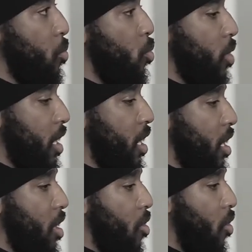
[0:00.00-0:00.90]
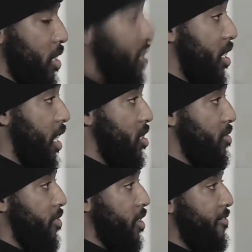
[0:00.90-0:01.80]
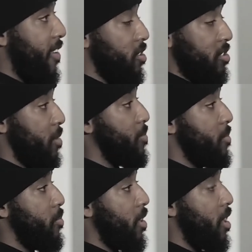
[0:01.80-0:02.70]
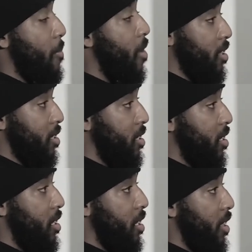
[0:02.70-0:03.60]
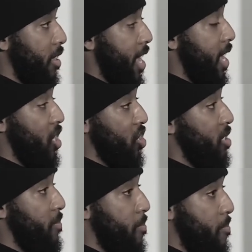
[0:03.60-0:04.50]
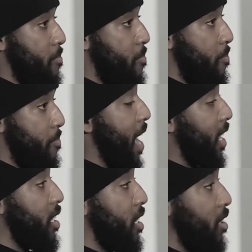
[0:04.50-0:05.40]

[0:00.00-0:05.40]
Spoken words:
walk on a stage in front of thousands of people and command their energy back,